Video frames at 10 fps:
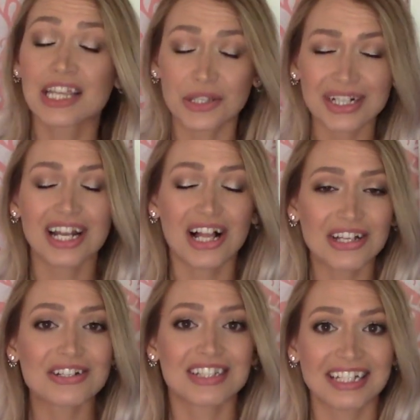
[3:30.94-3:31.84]

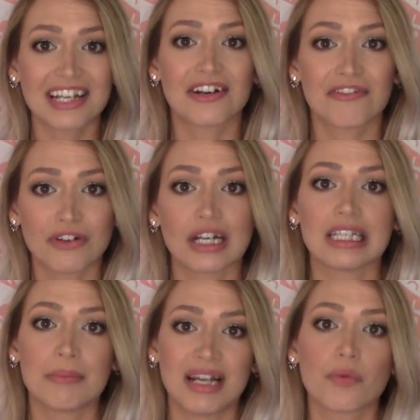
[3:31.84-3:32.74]
$30 a year for
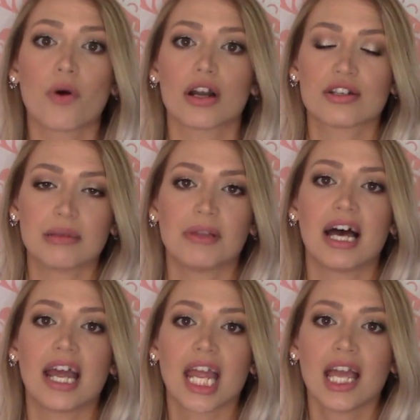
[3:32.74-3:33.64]
unlimited water
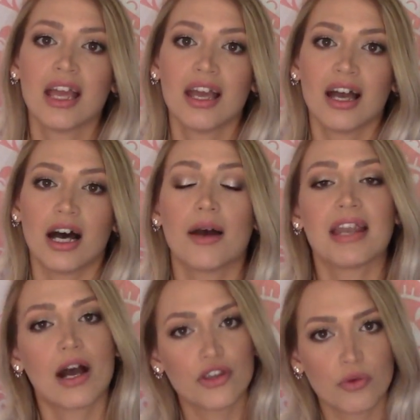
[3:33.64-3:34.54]
supply.
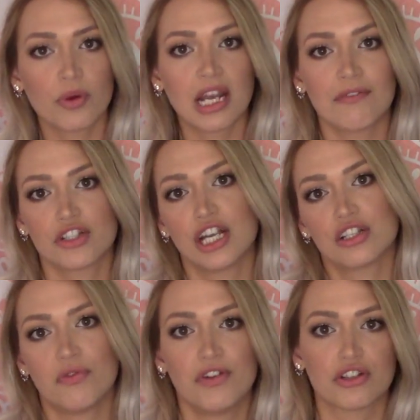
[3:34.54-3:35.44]
Now you would have to
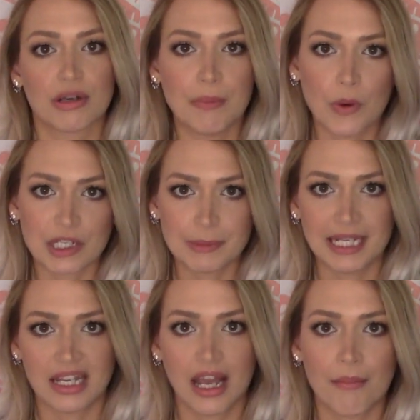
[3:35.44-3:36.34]
change the filter more
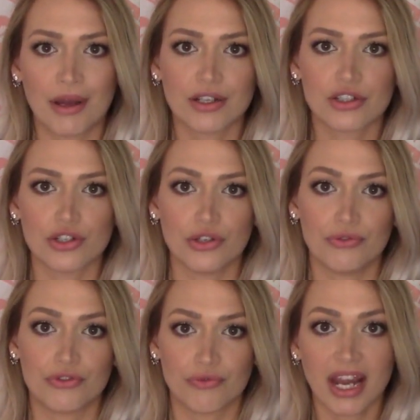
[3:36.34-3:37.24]
depending how much
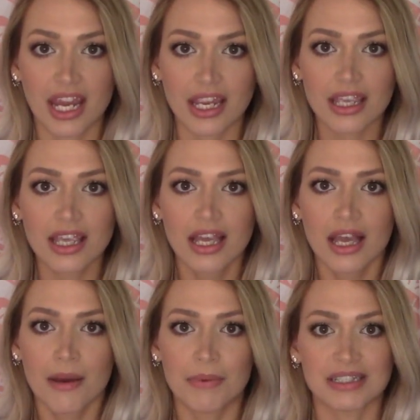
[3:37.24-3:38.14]
you drank,
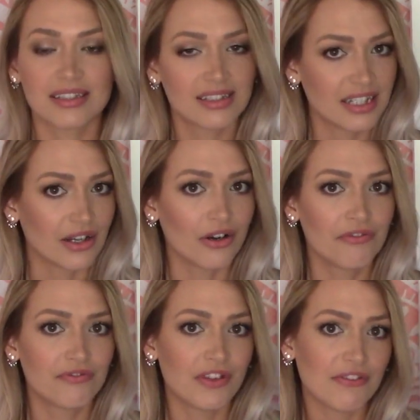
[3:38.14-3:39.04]
but still
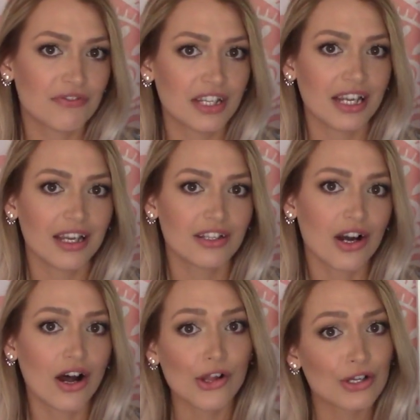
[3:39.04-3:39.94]

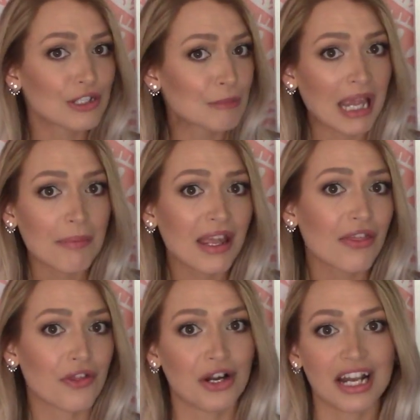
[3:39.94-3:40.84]
$50 maybe,
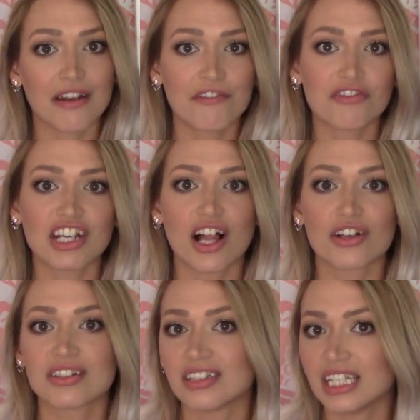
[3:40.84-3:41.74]
$30 to
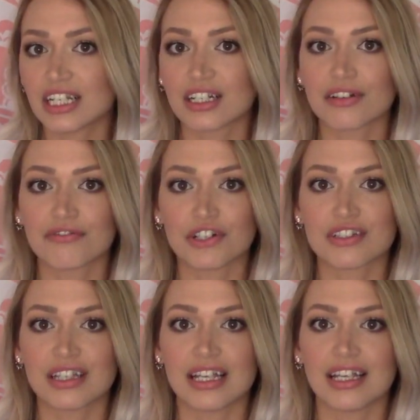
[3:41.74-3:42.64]
$50 a year
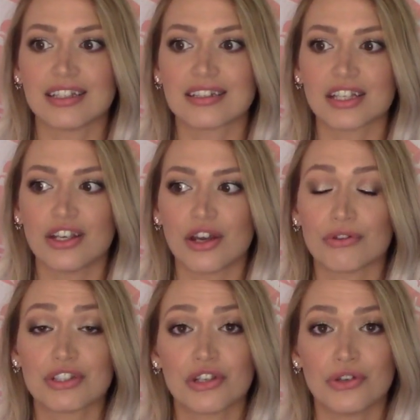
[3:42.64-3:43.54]
versus, you
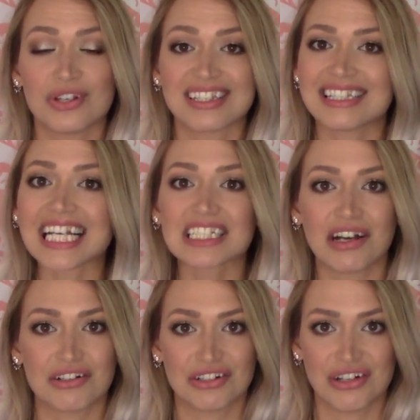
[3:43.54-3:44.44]
know, $200 to
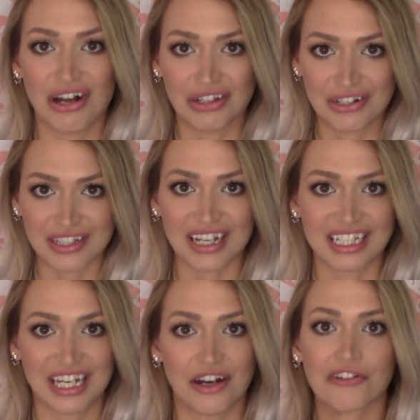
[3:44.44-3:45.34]
$600
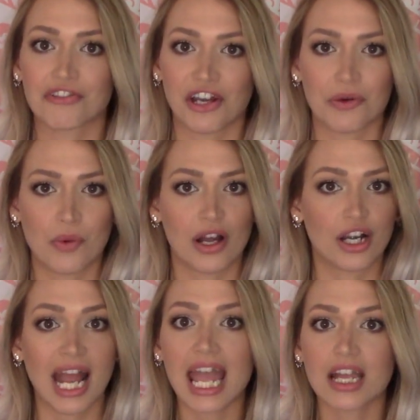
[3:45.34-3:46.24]
a year for your
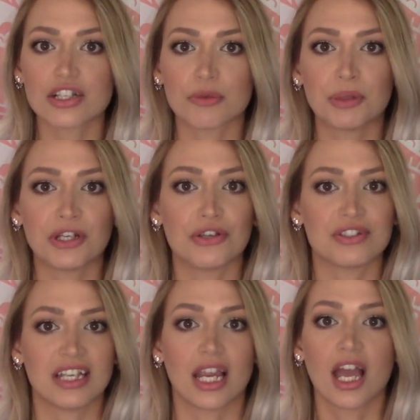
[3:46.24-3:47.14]
water, and you're
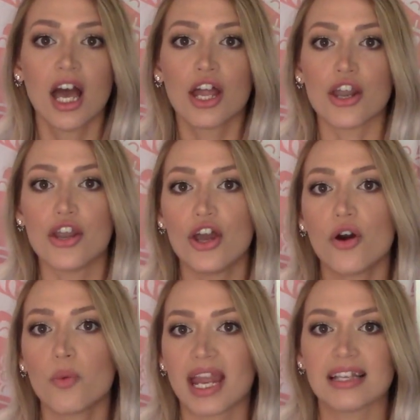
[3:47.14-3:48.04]
producing
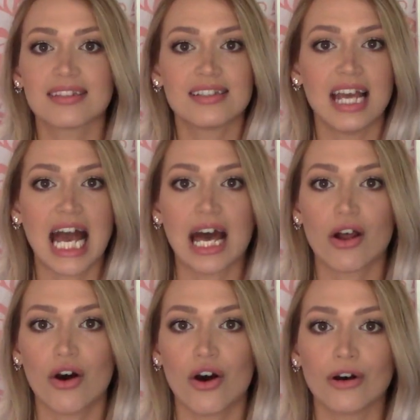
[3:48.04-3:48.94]
no waste
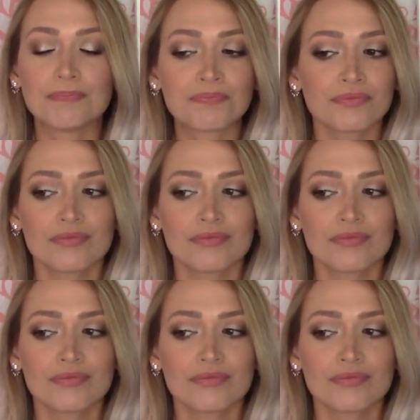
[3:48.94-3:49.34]
at all.